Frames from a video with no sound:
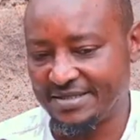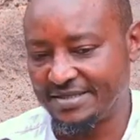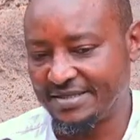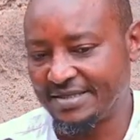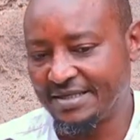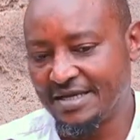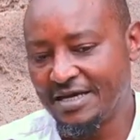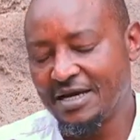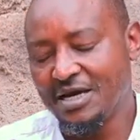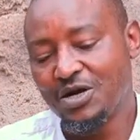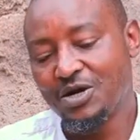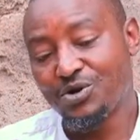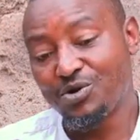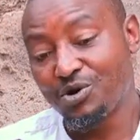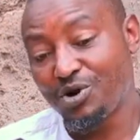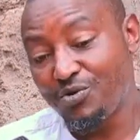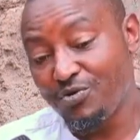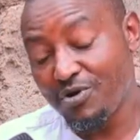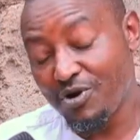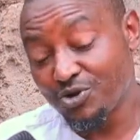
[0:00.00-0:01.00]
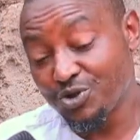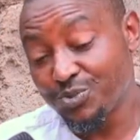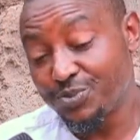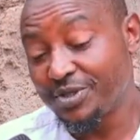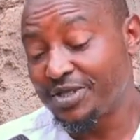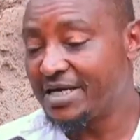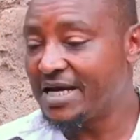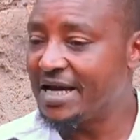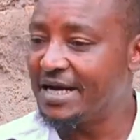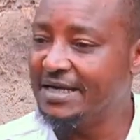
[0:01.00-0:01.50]
Mm-hmm. Tukiwa
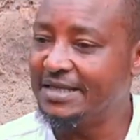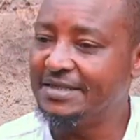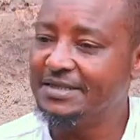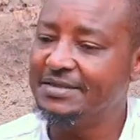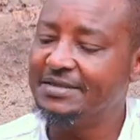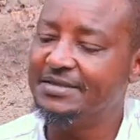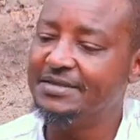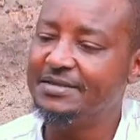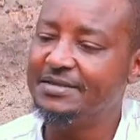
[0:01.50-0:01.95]
hospitali,